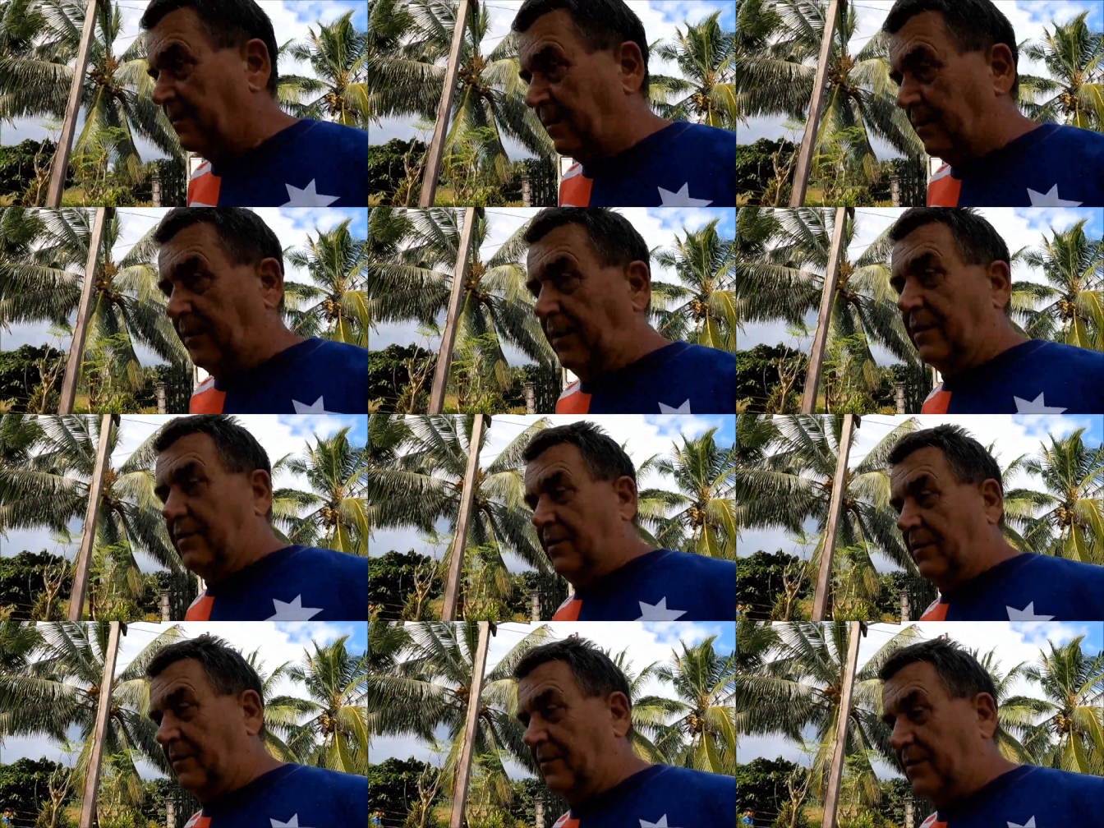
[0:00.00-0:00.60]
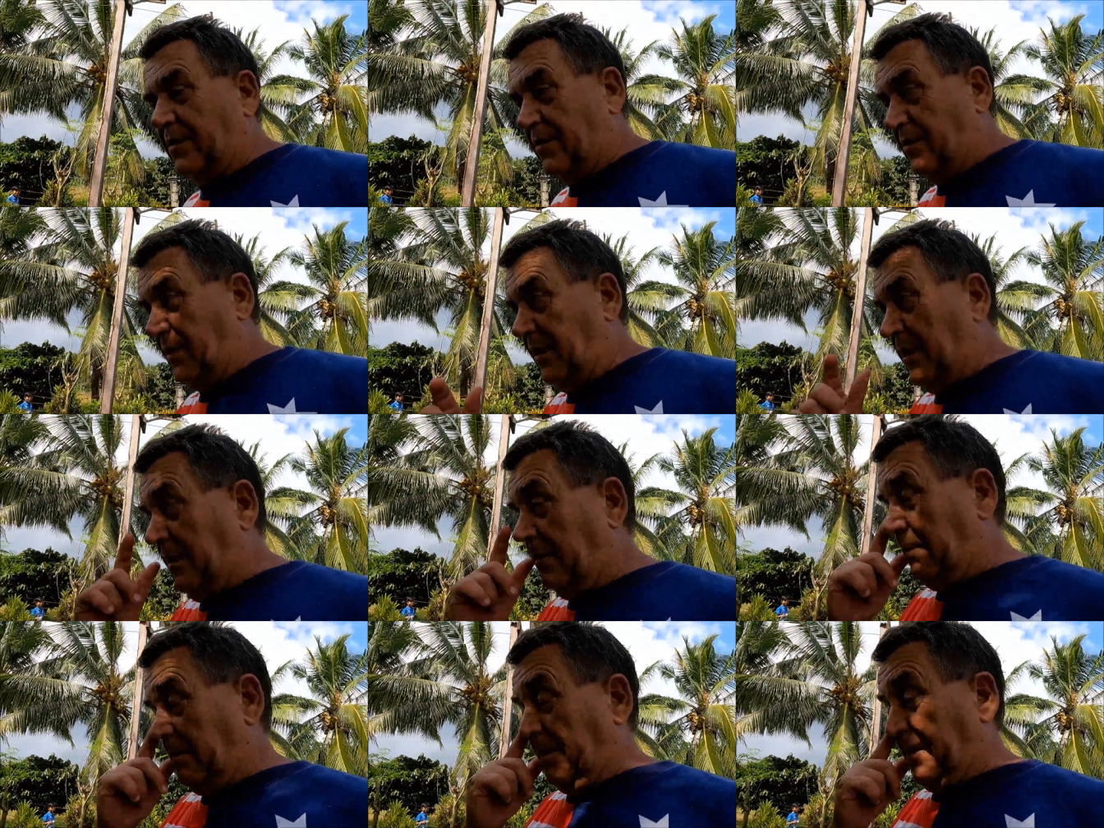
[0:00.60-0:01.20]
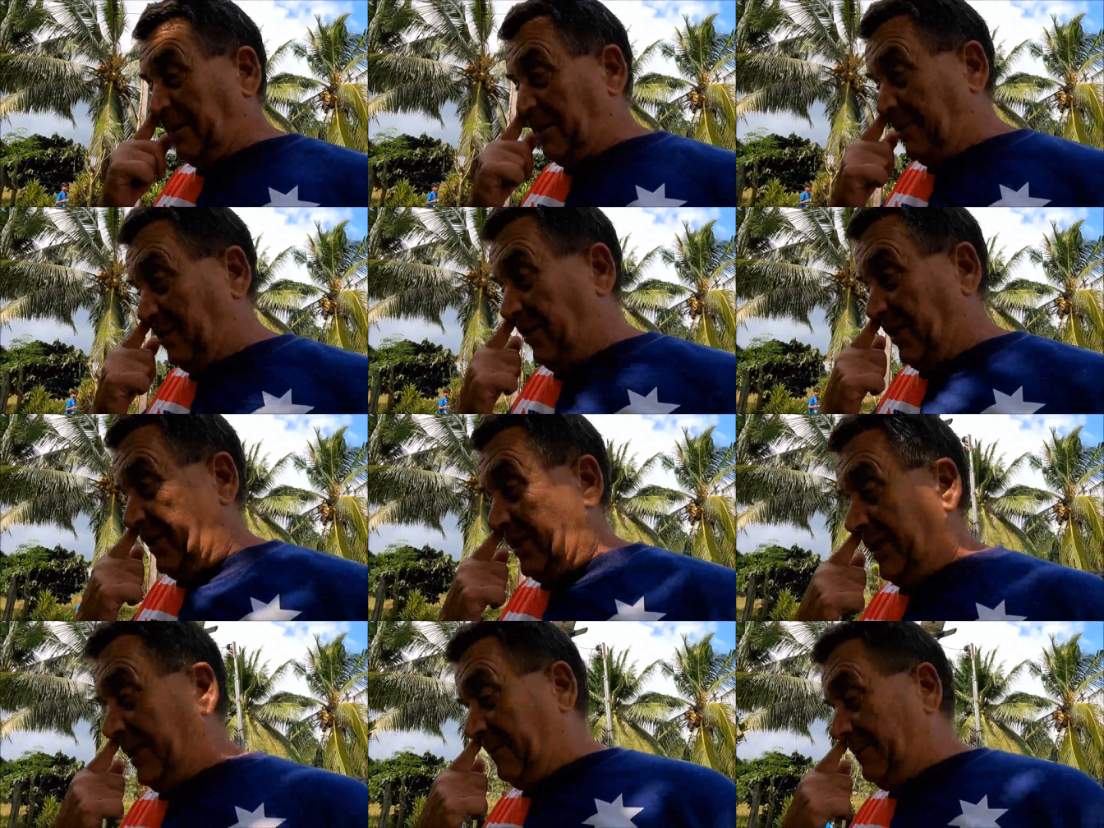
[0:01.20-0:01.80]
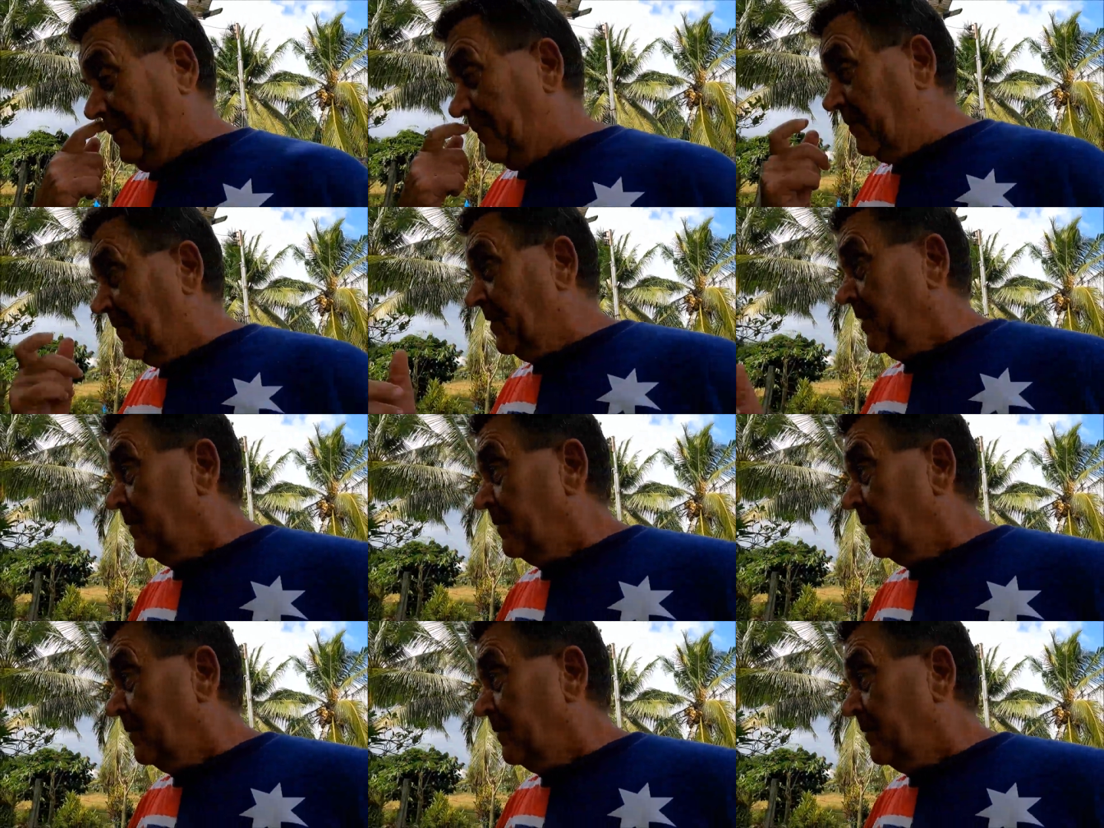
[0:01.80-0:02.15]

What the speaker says: No, no, you know, it's like, I